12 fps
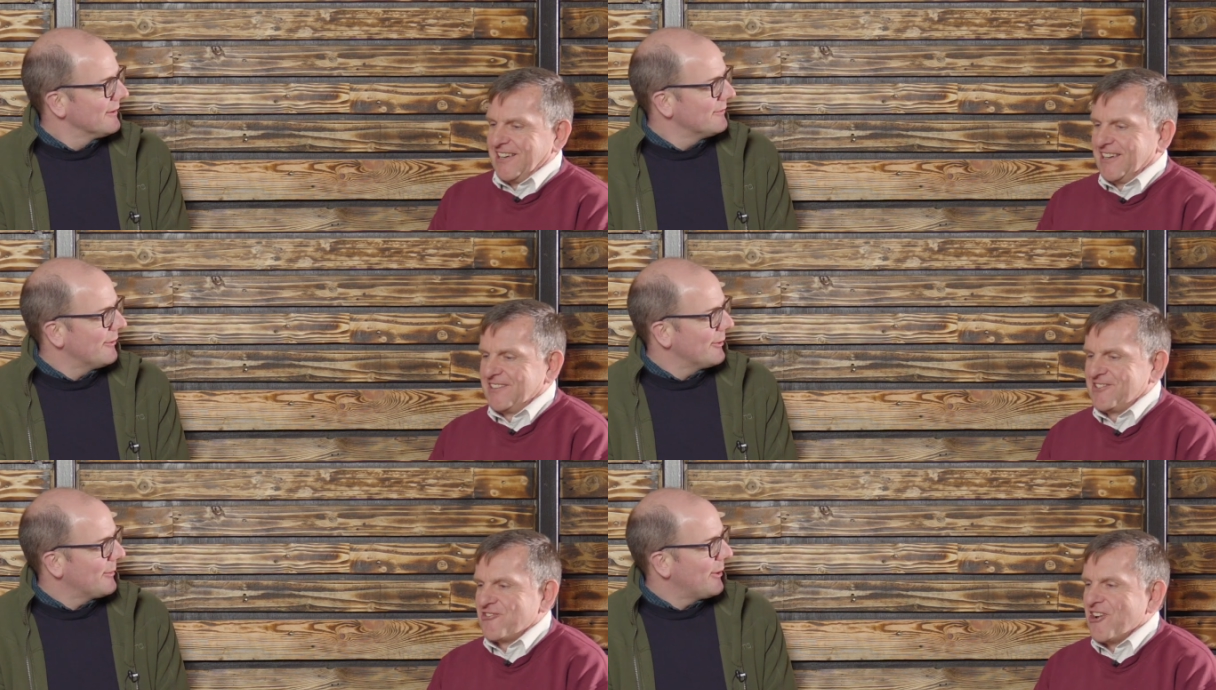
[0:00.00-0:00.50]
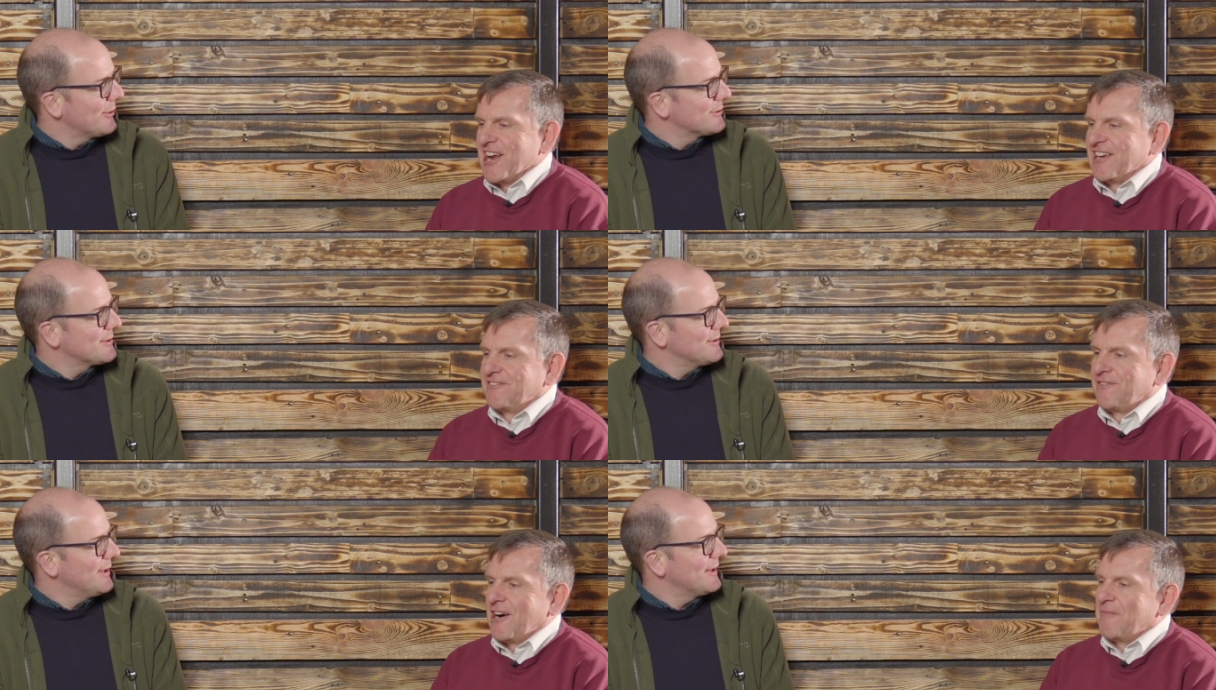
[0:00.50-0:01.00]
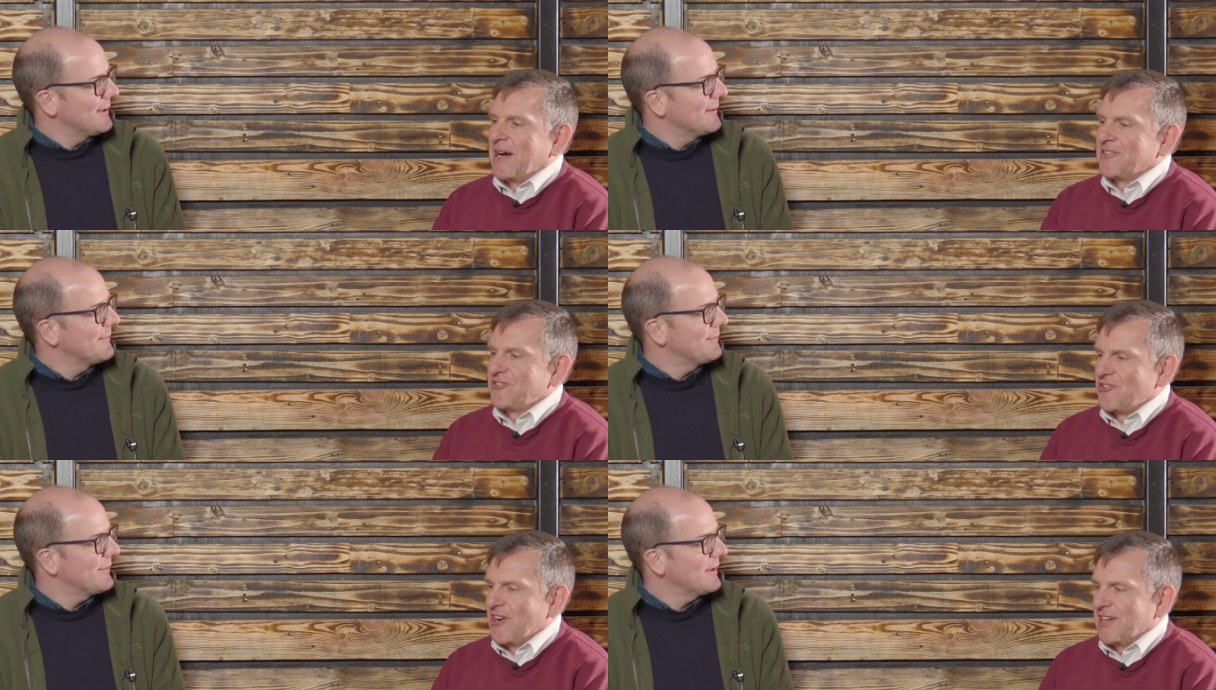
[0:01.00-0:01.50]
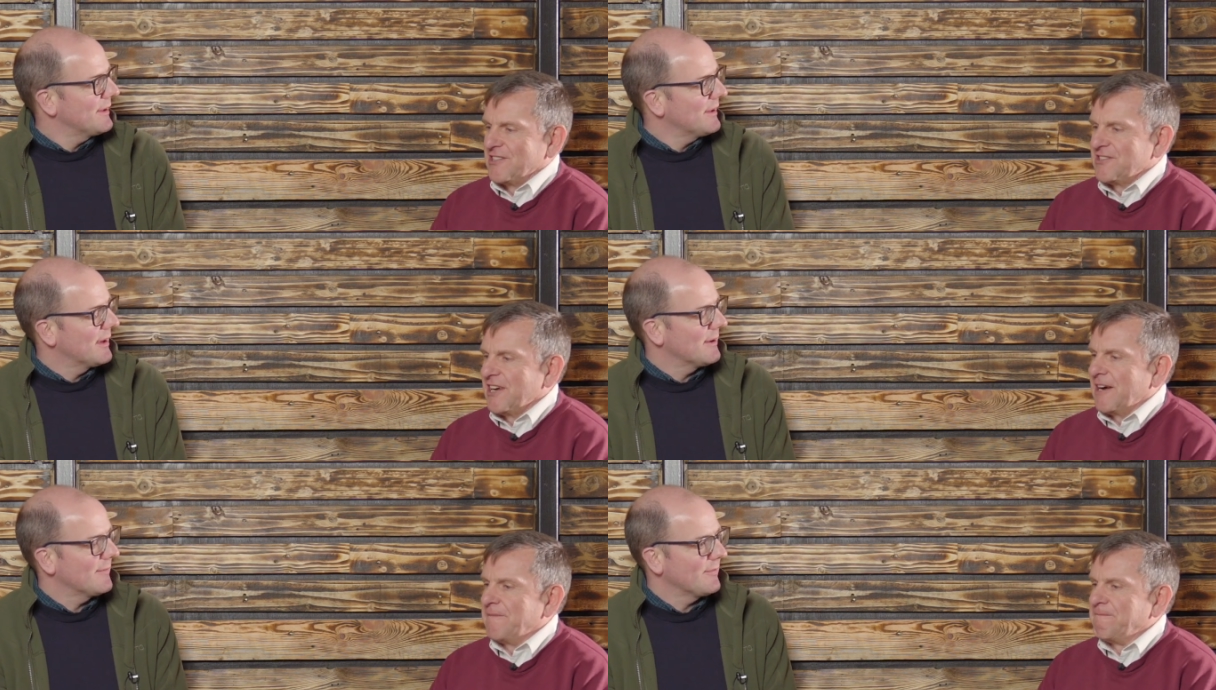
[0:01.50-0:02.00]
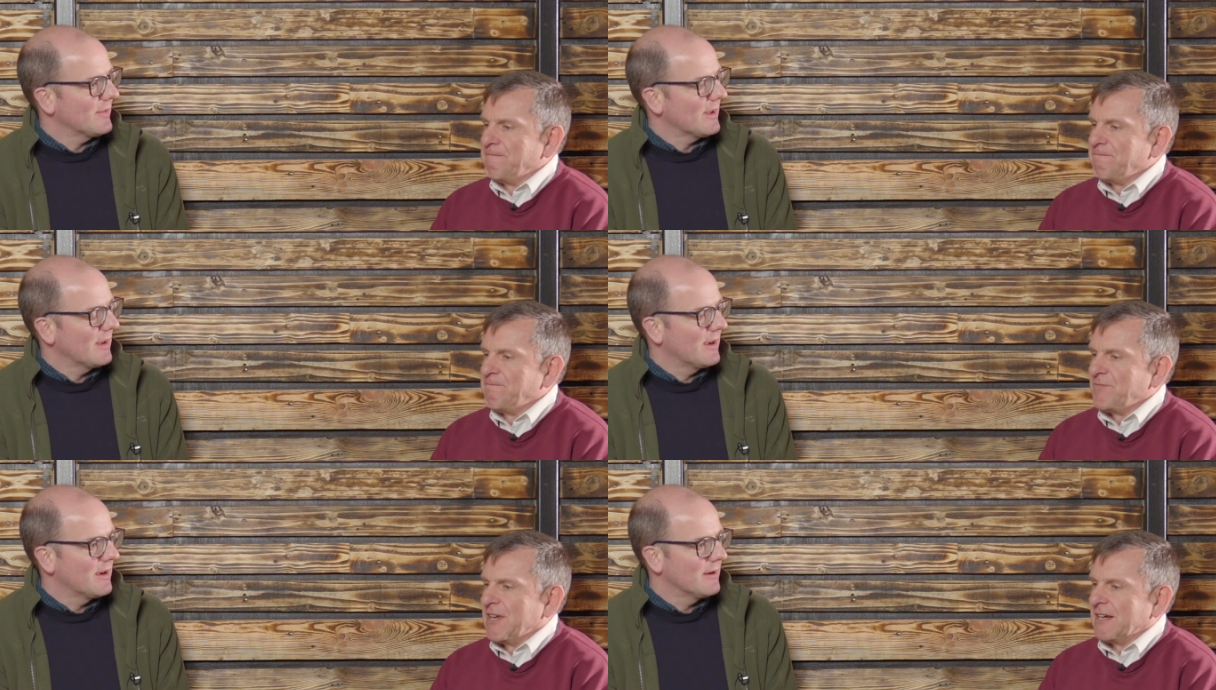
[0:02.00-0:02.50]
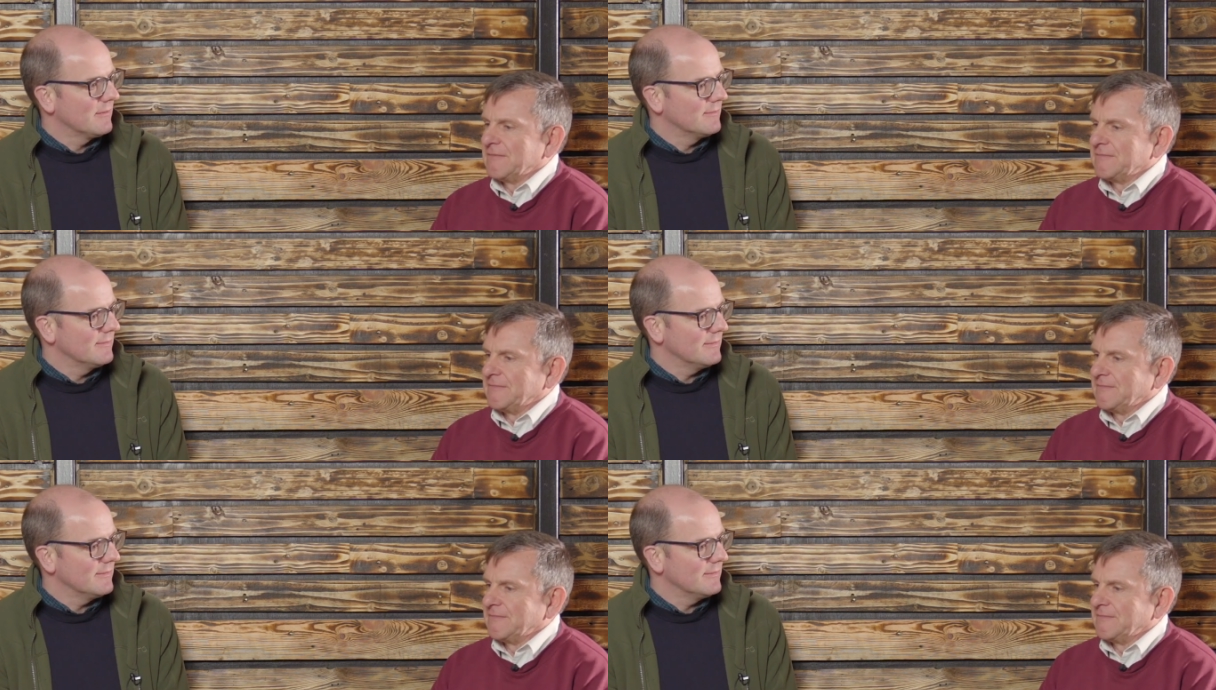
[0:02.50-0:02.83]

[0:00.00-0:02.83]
Speaker 1: farmhouse, strain, farmhouse strains, yeah, um, yeah.